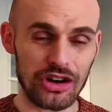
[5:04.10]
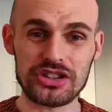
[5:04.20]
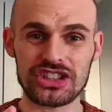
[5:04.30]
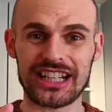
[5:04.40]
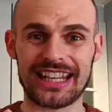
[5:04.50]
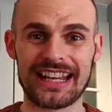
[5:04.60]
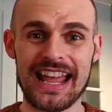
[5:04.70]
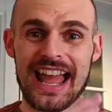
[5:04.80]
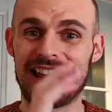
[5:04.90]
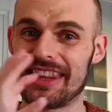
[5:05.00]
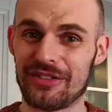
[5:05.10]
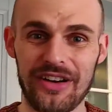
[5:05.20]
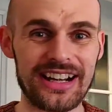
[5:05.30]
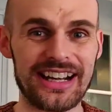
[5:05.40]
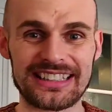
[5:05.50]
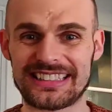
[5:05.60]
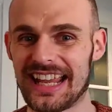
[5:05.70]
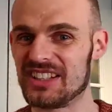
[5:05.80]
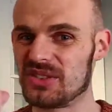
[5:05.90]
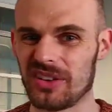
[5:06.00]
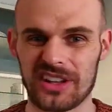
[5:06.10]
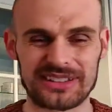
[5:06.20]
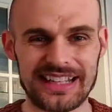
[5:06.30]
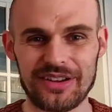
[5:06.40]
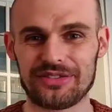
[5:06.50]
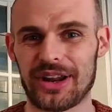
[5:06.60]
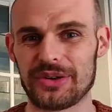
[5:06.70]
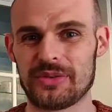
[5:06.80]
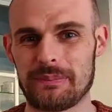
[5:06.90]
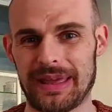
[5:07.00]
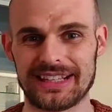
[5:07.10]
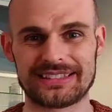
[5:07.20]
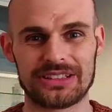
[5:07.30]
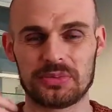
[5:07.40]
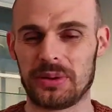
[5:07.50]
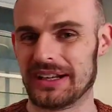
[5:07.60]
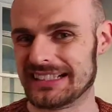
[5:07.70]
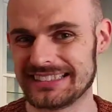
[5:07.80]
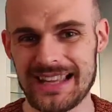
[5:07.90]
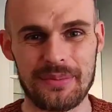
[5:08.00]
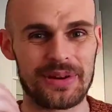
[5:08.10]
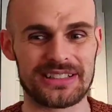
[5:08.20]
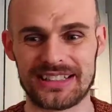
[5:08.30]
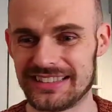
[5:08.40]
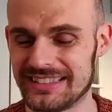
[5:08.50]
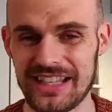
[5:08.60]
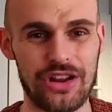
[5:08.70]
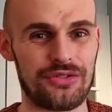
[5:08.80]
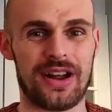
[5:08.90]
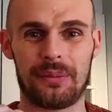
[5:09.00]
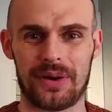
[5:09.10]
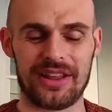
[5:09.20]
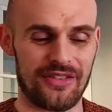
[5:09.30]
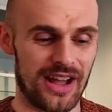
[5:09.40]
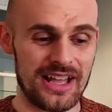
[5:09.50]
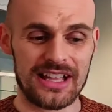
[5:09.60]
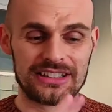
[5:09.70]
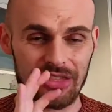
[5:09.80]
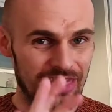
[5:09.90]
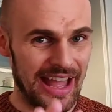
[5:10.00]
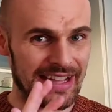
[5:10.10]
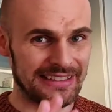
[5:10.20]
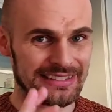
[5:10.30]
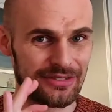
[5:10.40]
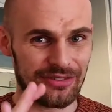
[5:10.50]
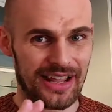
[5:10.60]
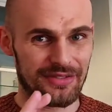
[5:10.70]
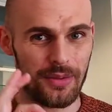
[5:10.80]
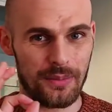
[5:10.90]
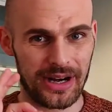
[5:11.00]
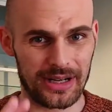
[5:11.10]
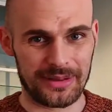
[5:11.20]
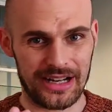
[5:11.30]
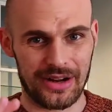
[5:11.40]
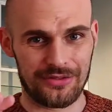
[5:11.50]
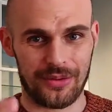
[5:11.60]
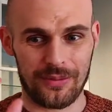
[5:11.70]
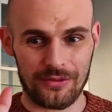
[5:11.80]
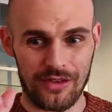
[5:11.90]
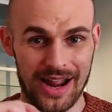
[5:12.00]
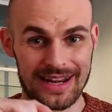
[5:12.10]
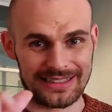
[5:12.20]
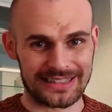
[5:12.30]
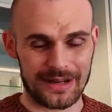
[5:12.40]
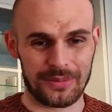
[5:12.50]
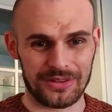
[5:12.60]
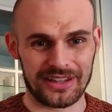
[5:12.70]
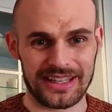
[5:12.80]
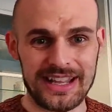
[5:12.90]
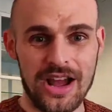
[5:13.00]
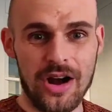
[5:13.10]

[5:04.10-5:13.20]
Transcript: roast chicken and then the very next day you've got those leftover bits that you put in a sandwich, in a stir fry, whatever. So that is the flavour we're going to be going for. Right, let's get them on the